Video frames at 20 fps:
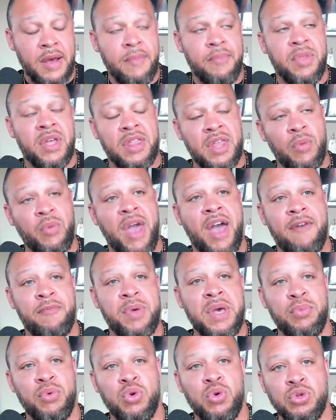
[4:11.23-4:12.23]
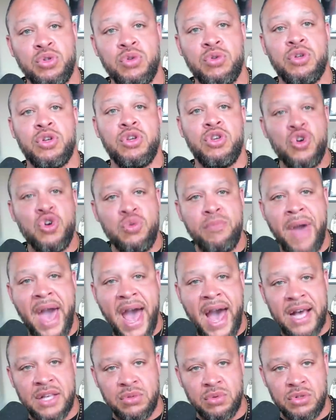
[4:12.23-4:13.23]
And then we have people who do the new
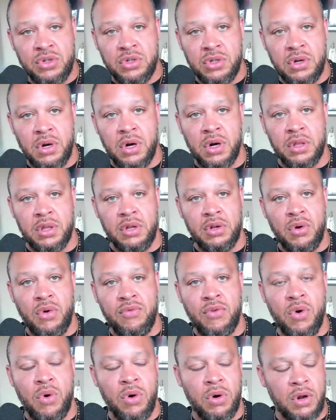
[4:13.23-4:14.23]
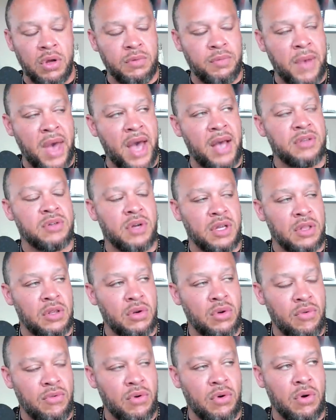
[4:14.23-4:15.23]
Mass, which you call the Novus Ordo Mass, right? The
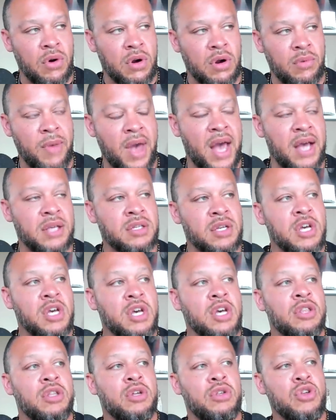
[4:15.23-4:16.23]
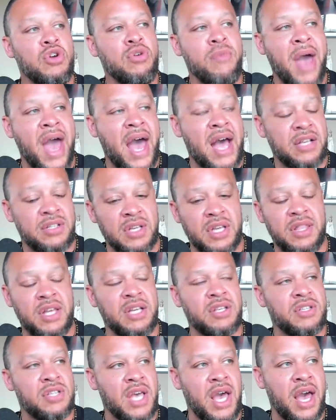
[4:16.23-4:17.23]
Novus Ordo Mass. The new Mass, and they
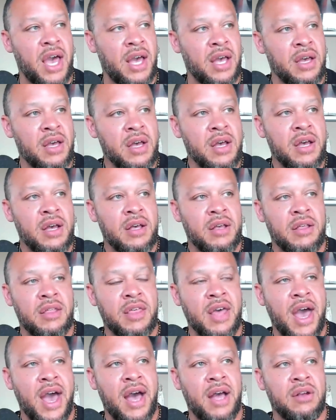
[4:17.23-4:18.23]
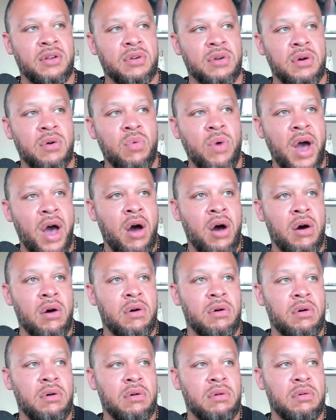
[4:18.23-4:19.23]
say that, well,
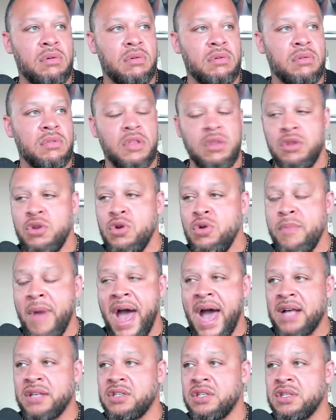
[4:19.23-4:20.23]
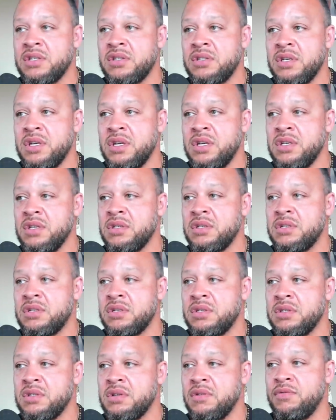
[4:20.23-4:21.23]
the new Mass is,
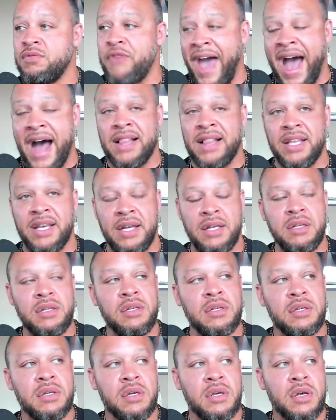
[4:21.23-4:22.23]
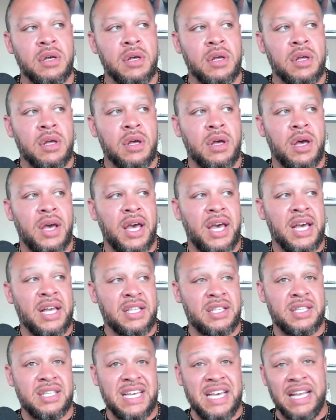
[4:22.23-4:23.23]
is valid.
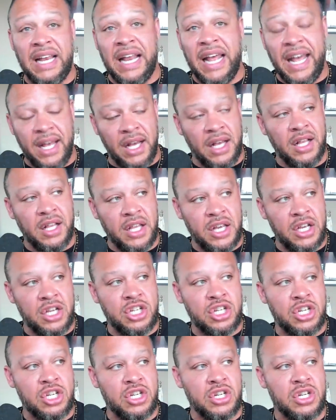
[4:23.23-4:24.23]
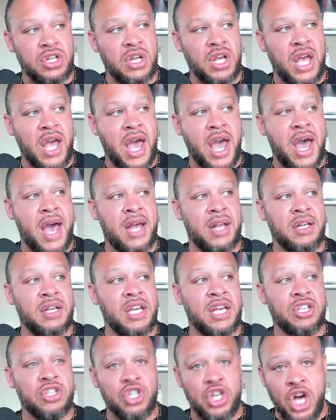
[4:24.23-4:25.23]
It's in English. And
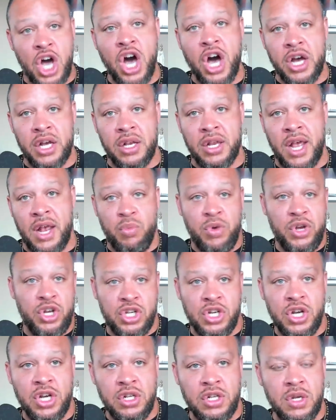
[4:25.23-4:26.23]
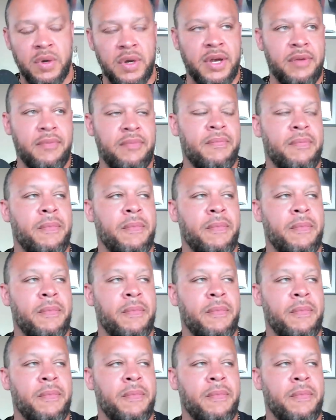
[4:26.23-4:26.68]
it's good, and we should do it.